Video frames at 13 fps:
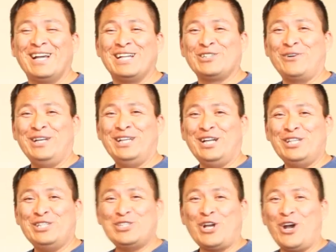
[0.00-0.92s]
joining
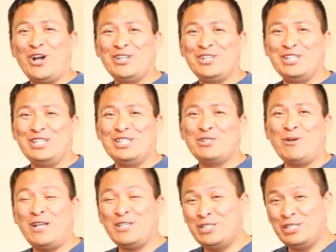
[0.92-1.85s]
us on the
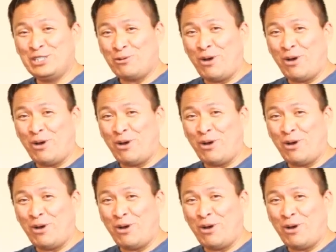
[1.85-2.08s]
Squashy